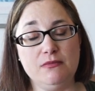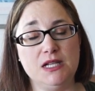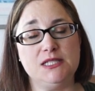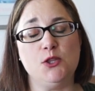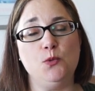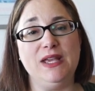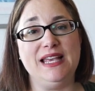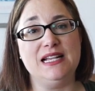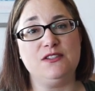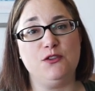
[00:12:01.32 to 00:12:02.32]
So the
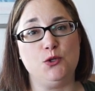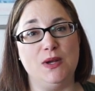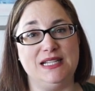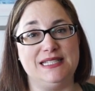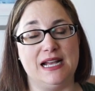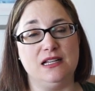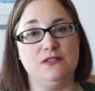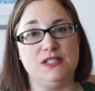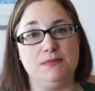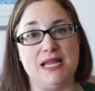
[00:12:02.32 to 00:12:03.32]
weekend of the 22nd
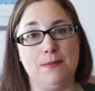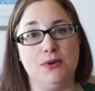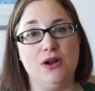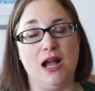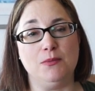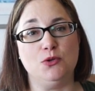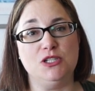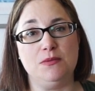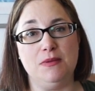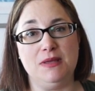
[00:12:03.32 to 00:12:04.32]
of September, I'm
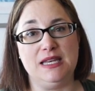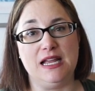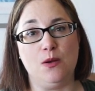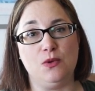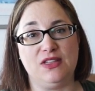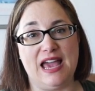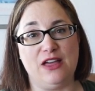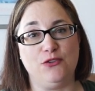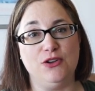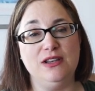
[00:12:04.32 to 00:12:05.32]
going to be meeting up with
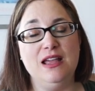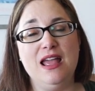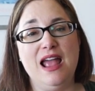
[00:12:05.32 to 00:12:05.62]
Catherine